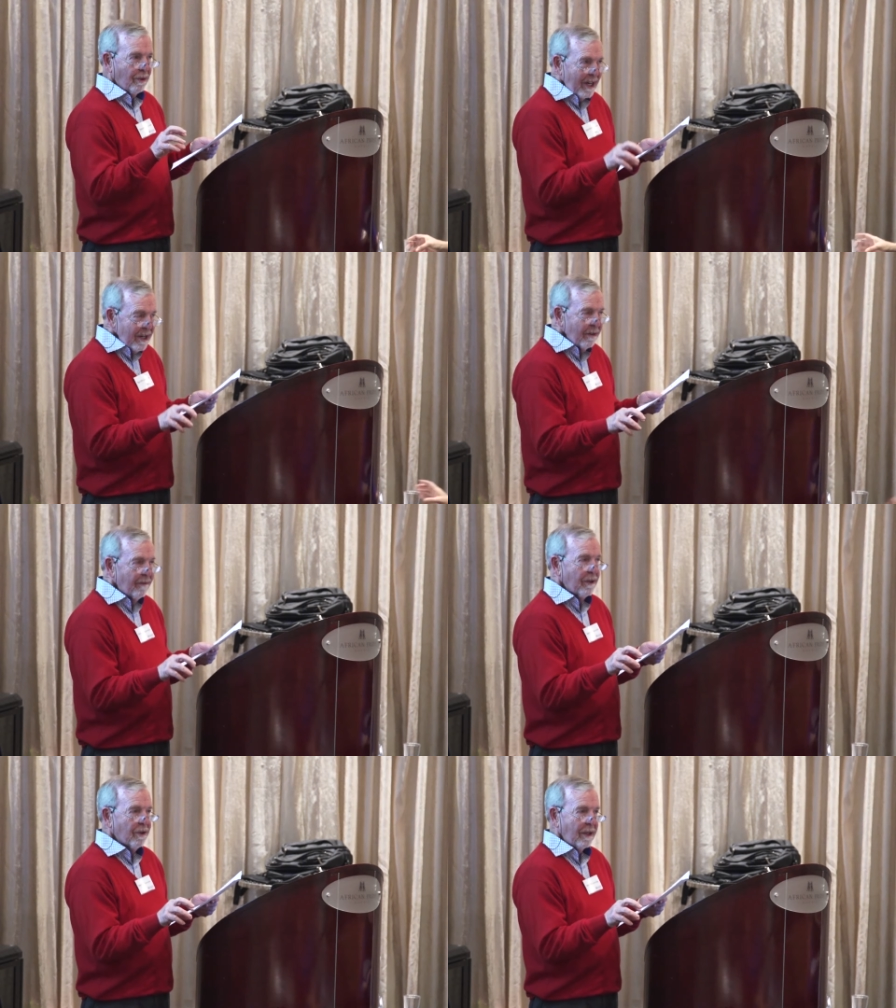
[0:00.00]

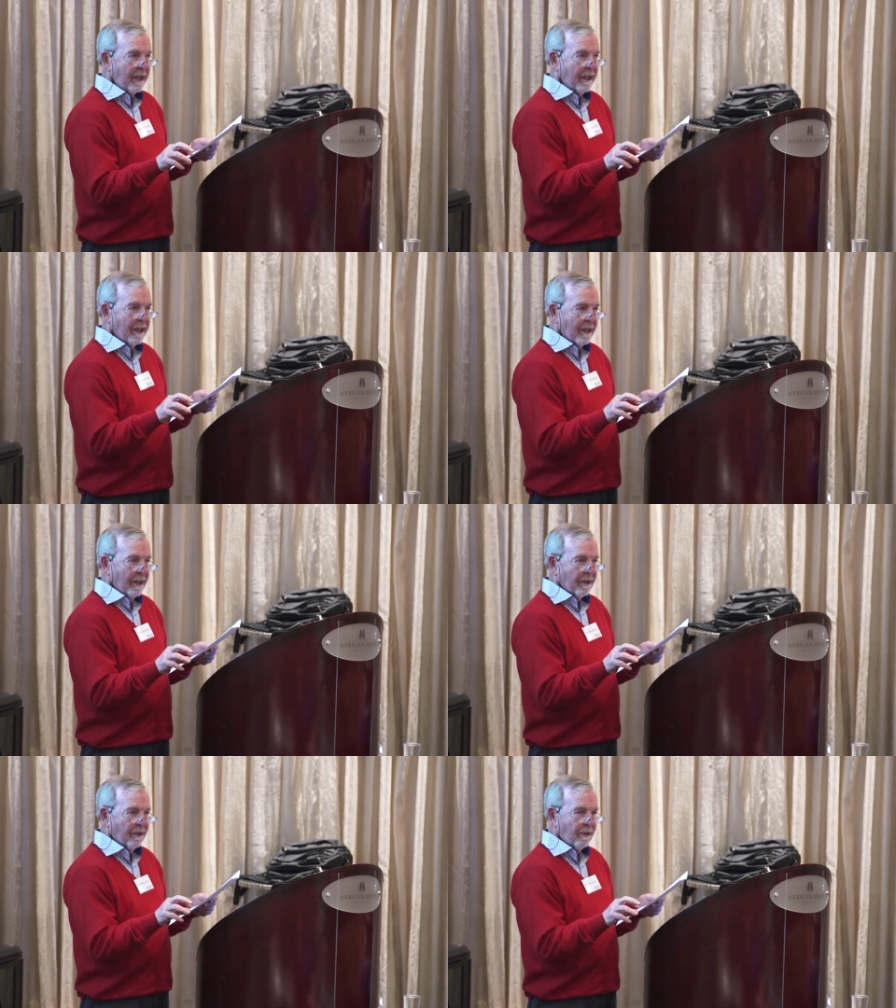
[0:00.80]
individually
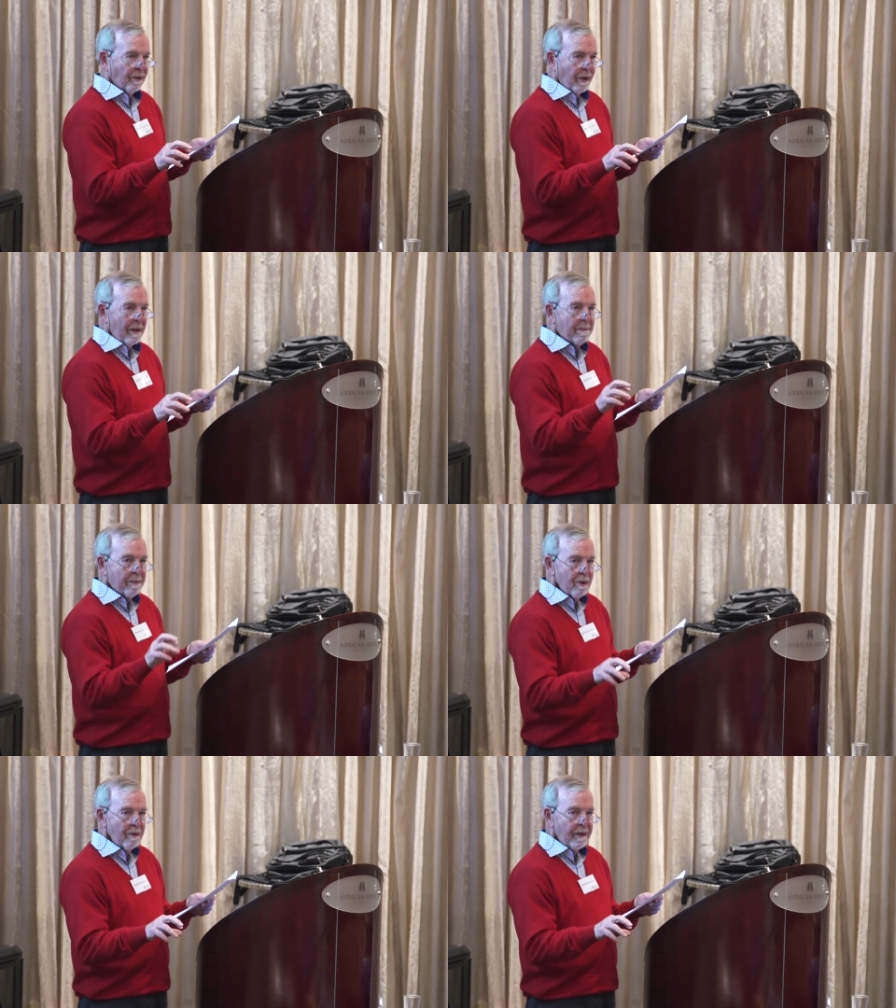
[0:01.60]
to
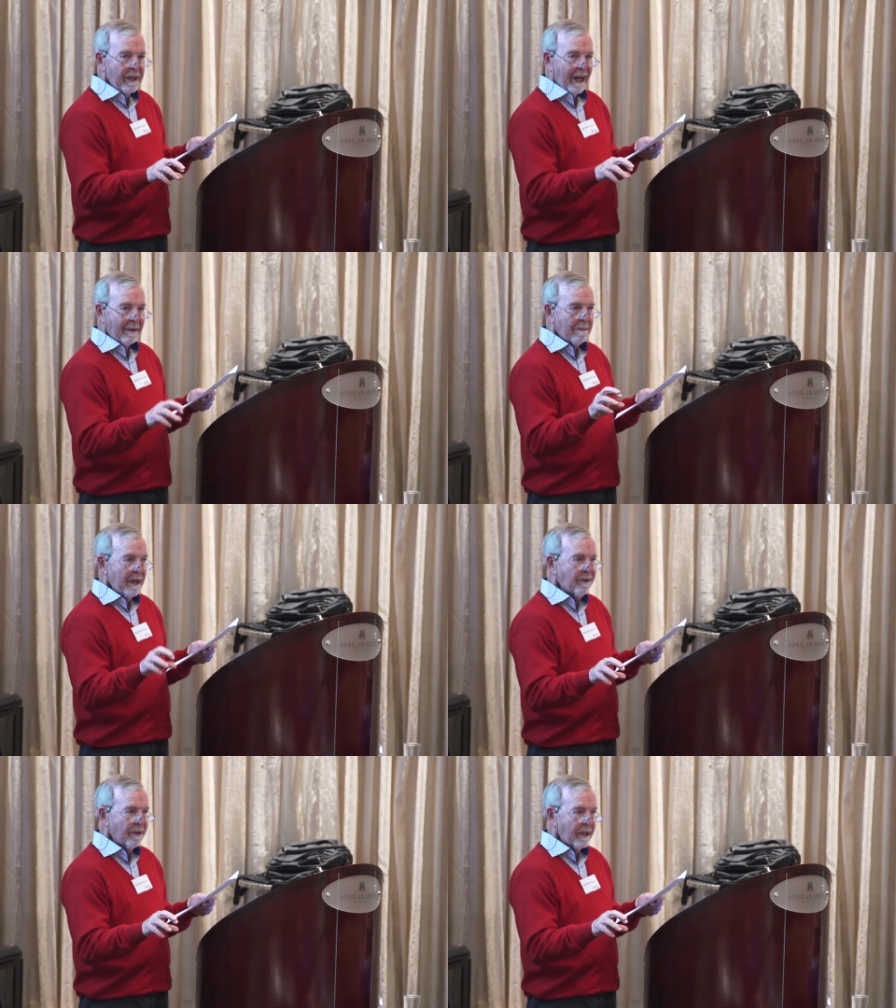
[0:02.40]
improving and
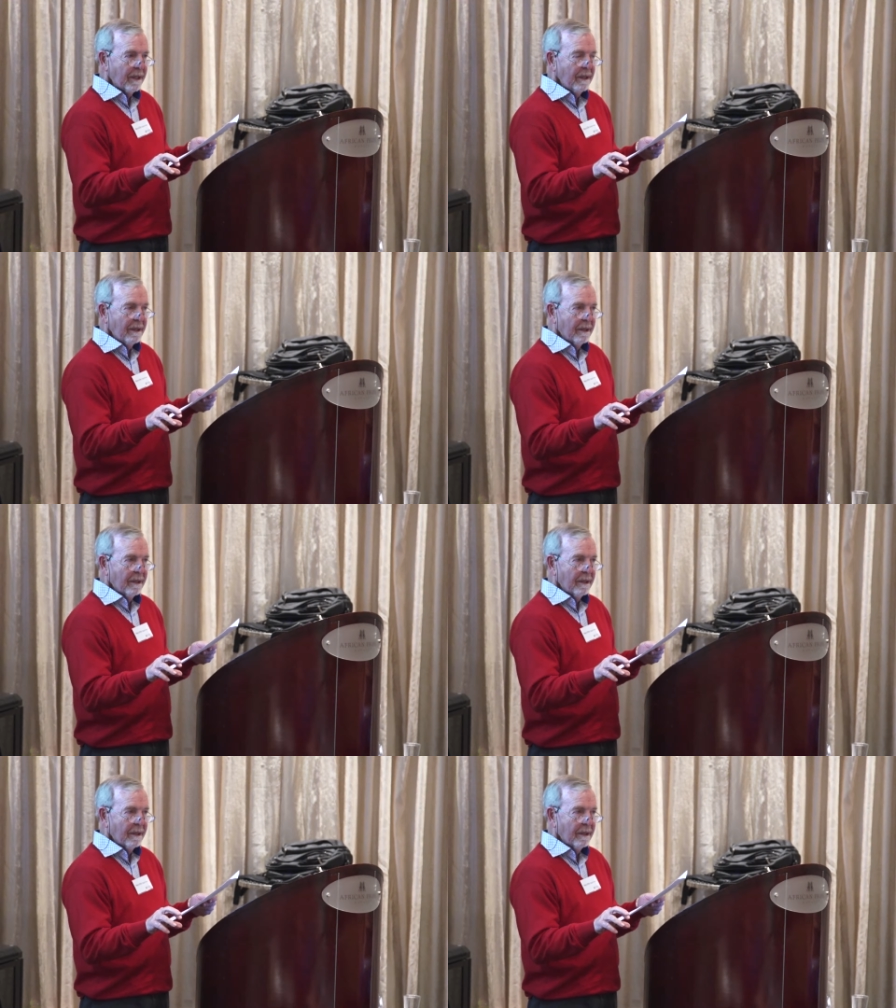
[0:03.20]
bettering